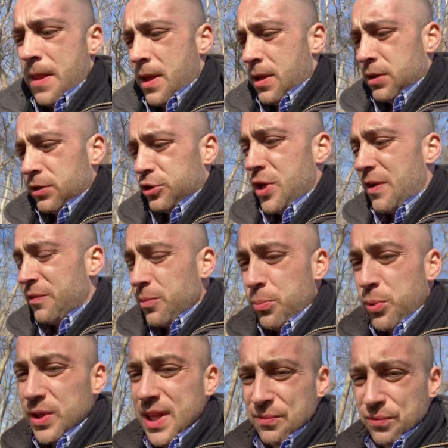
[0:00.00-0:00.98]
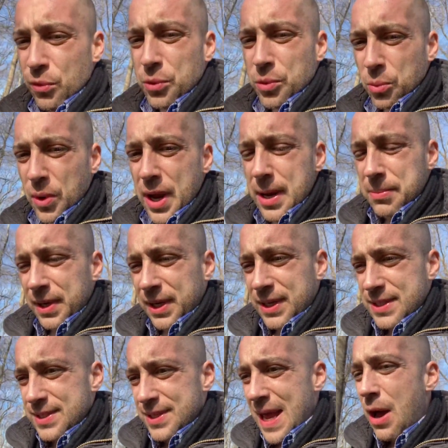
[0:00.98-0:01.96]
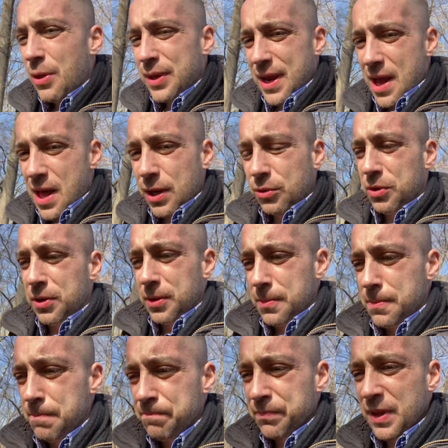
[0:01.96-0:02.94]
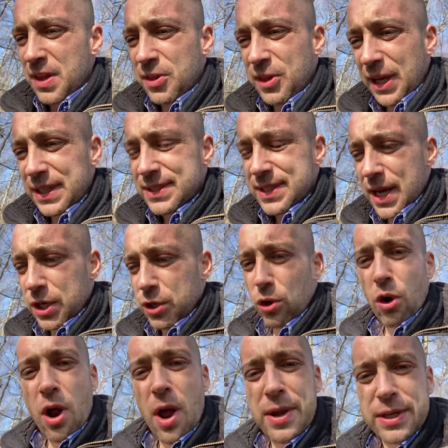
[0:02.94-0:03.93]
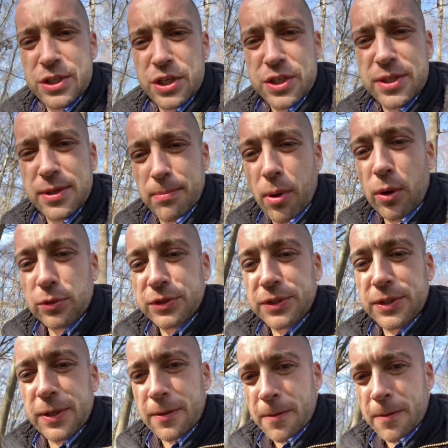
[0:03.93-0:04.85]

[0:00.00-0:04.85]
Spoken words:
So you have to put that phone away because now the algorithm thinks that you're on it just to post.